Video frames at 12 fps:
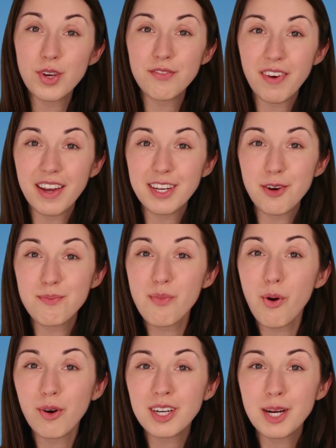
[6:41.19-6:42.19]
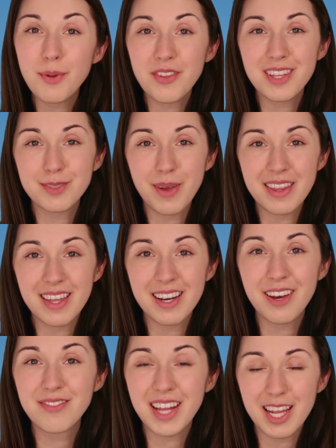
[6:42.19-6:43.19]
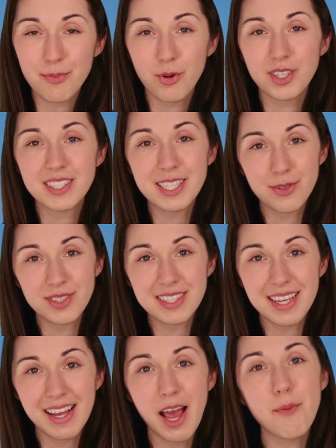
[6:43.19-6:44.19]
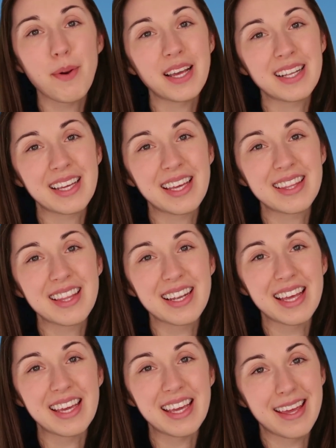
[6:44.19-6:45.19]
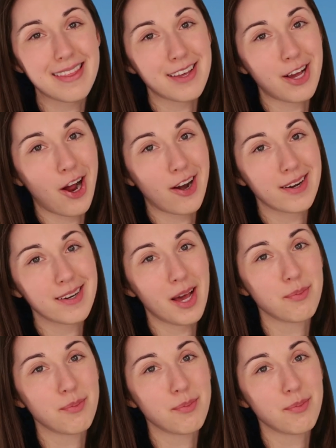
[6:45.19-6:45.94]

You can find out more about this method of nanopore sequencing by clicking the link in the card